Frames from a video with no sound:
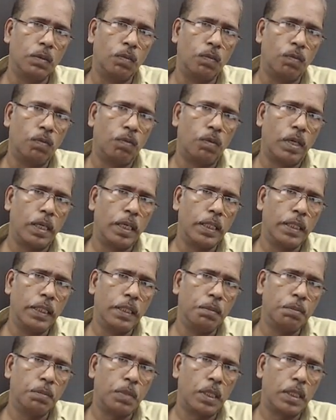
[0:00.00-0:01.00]
What is
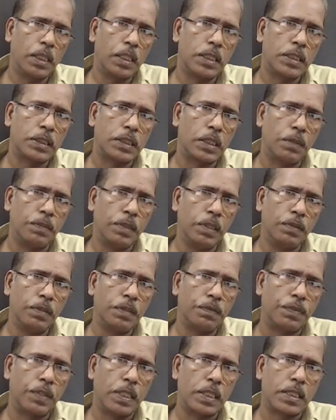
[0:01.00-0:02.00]
the importance of
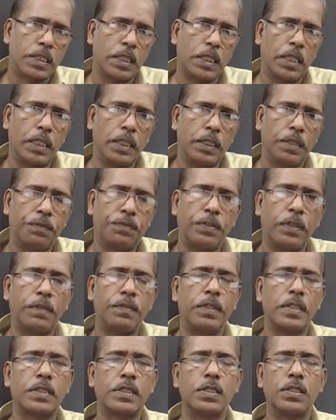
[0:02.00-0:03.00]
even function or f
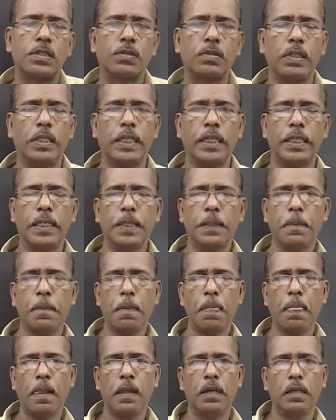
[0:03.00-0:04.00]
of x square?
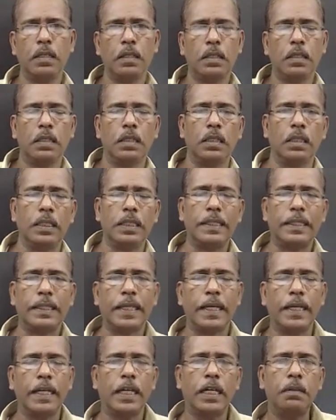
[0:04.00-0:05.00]
It
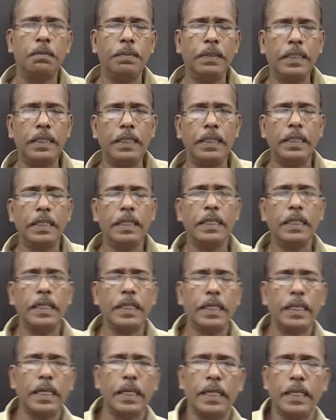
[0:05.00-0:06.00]
cannot be
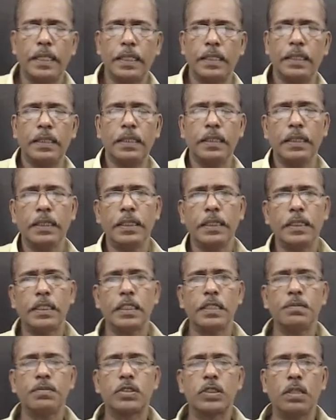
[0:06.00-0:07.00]
integrated in
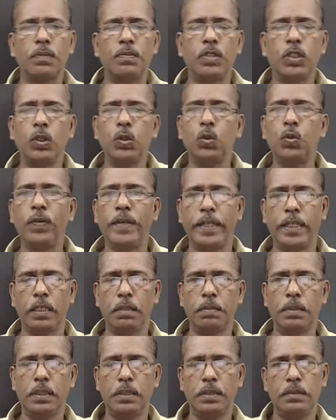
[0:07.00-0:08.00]
terms of new
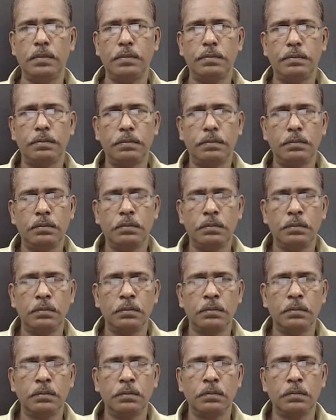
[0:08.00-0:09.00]
variable.
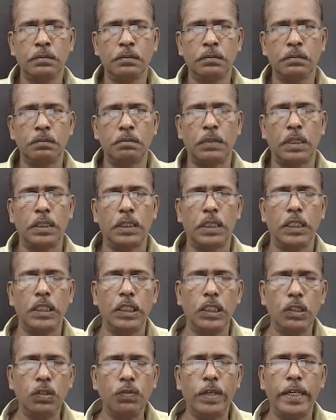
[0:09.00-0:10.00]
But the
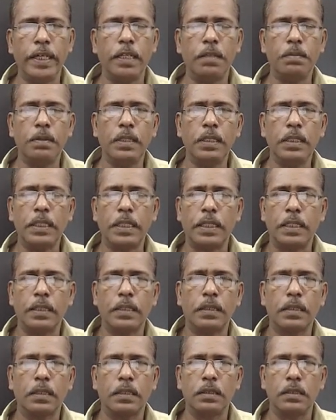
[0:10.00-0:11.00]
new variable,
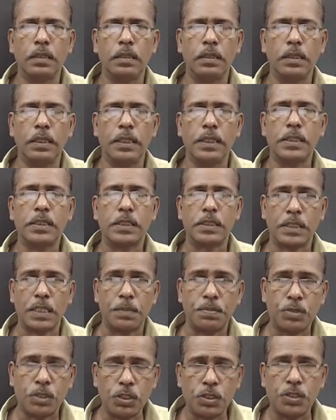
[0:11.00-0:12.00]
that is
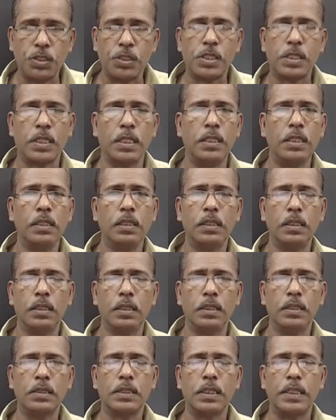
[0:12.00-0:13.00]
substitution,
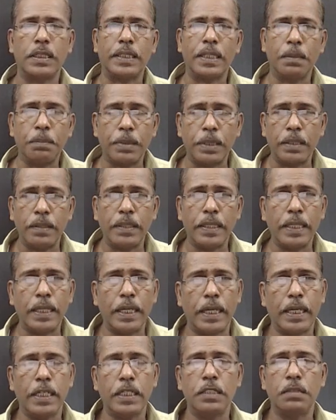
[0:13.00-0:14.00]
is a temporary
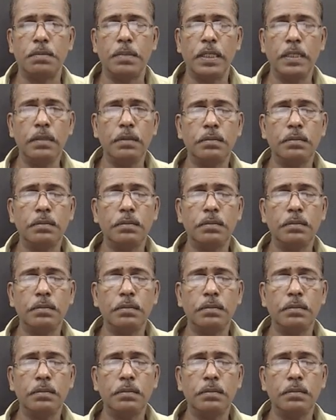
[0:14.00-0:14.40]
arrangement,